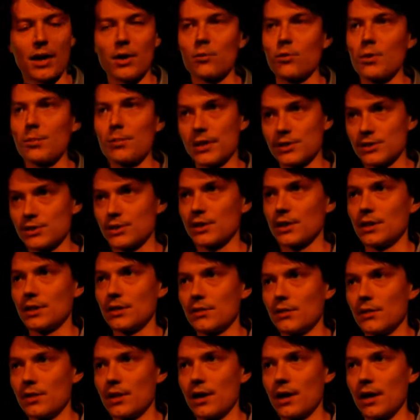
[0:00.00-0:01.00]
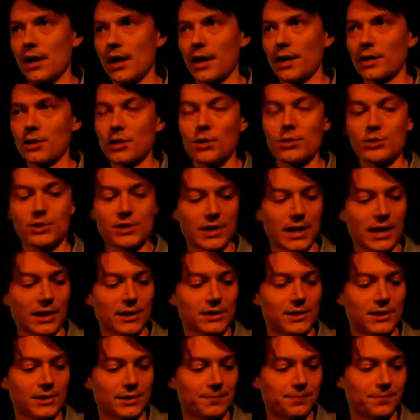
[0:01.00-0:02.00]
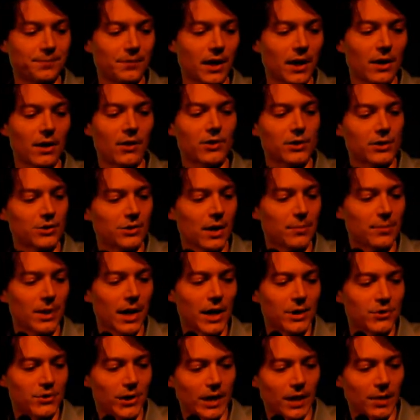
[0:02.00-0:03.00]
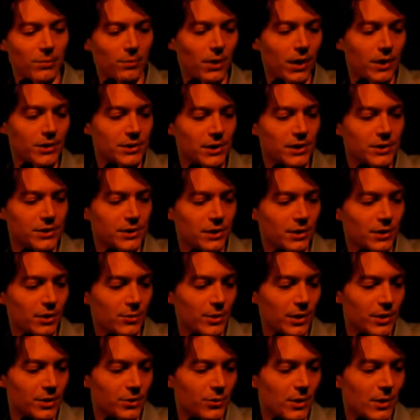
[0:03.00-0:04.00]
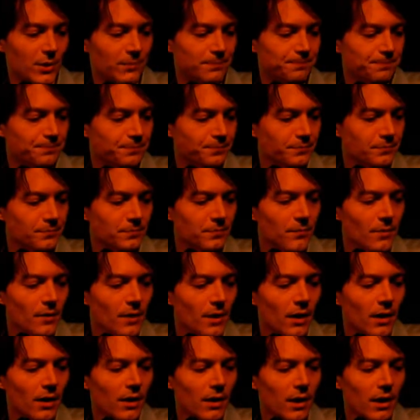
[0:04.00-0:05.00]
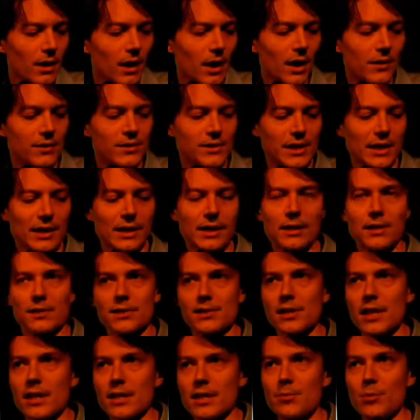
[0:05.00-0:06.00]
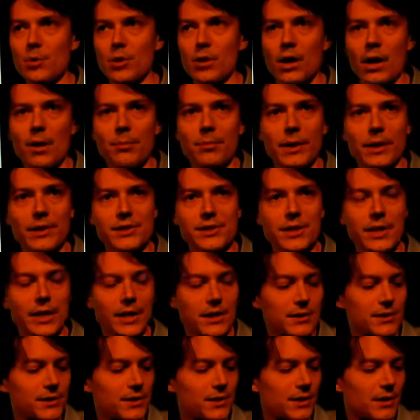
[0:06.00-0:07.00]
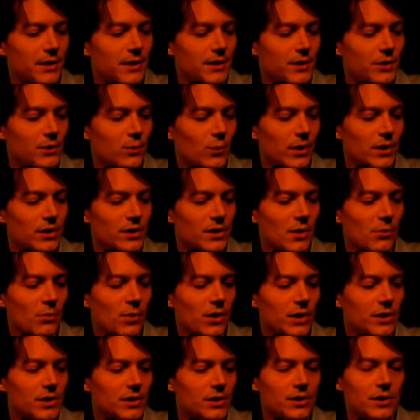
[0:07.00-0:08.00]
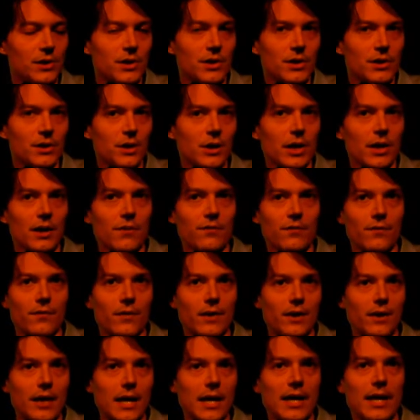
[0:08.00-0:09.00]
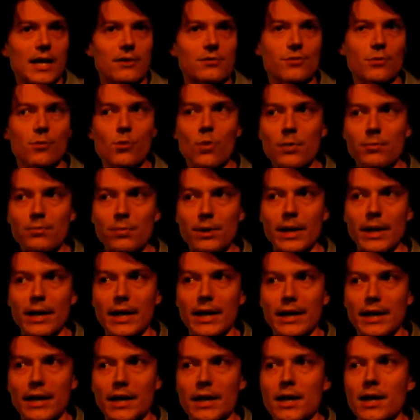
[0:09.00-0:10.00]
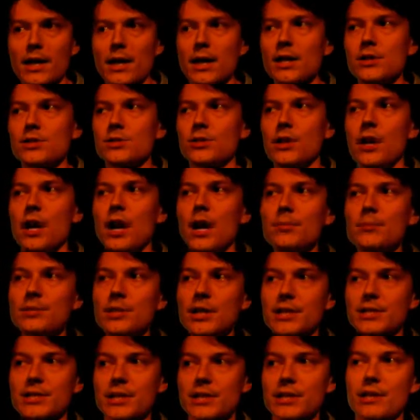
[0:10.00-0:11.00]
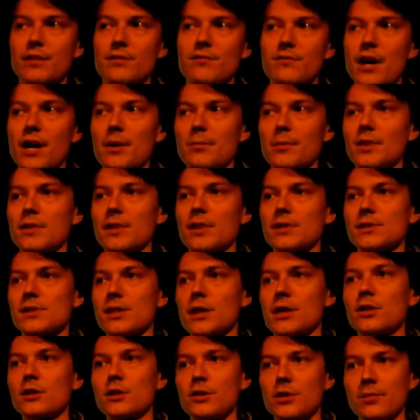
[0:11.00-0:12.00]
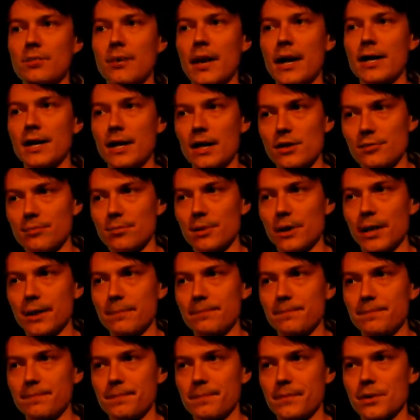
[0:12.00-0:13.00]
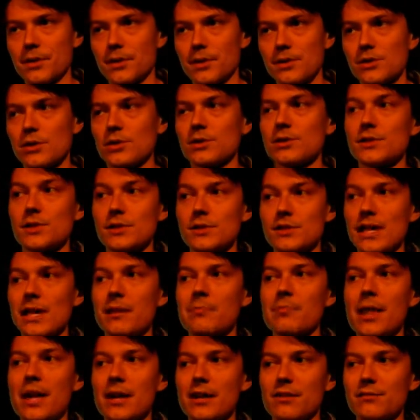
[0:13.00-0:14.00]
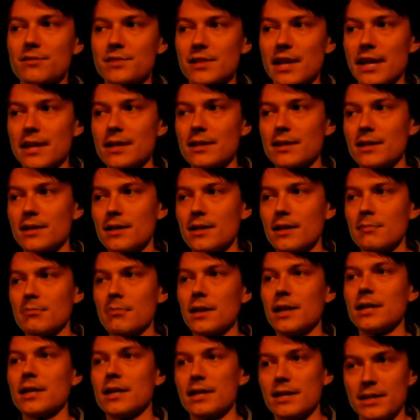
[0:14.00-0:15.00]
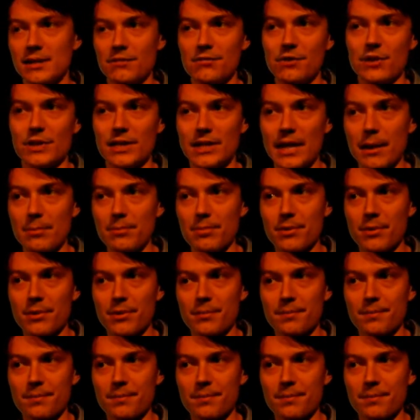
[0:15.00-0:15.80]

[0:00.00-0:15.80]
we basically close text. And I'll describe the eye tracking process in a little bit as well. The second and slightly more complex case is when someone is they gaze from one plane to an object in an environment that's occluded by another plane. So it's the same line of sight, but at a different depth.